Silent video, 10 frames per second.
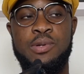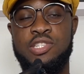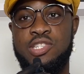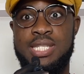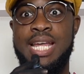
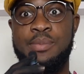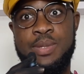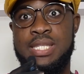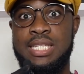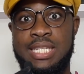was just like
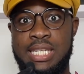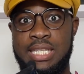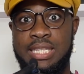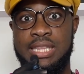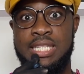
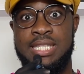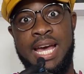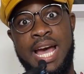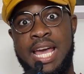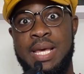basically the
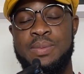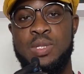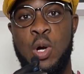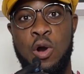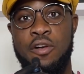
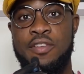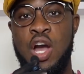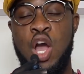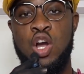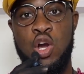types of
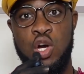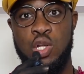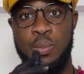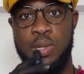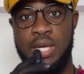
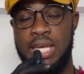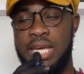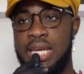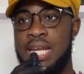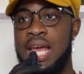color
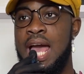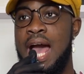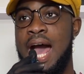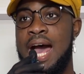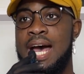blocking,
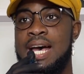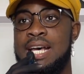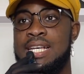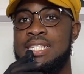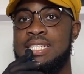
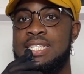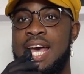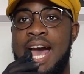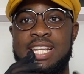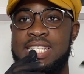and
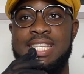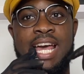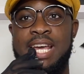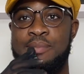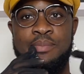I just
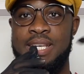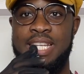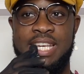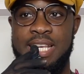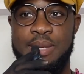like
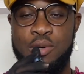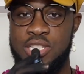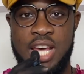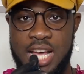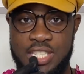made a
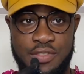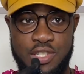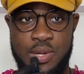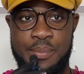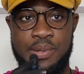montage
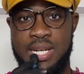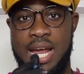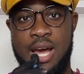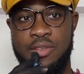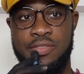video and put it
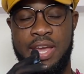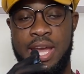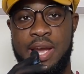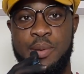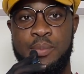out
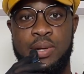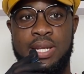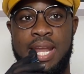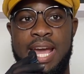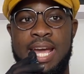there. But
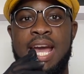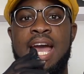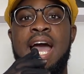like